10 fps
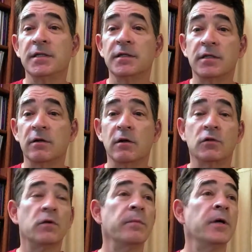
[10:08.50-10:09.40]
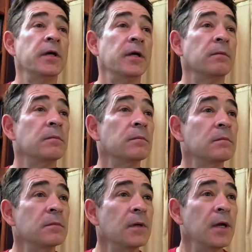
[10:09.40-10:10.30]
isn't zero to a million.
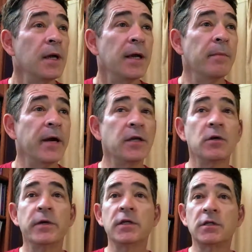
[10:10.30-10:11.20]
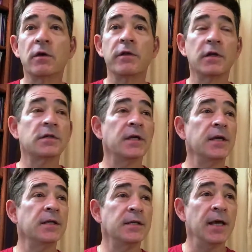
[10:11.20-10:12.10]
And by doing so, there's a
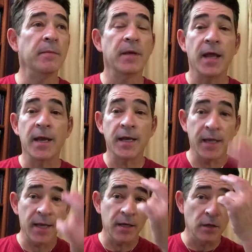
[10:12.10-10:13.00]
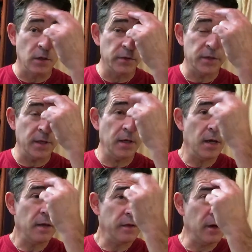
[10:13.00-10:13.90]
containment. And again, using
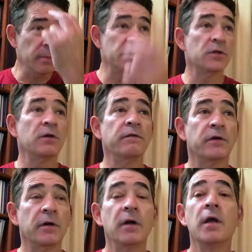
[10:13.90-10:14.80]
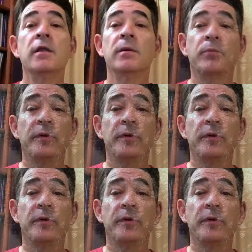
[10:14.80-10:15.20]
the observer, the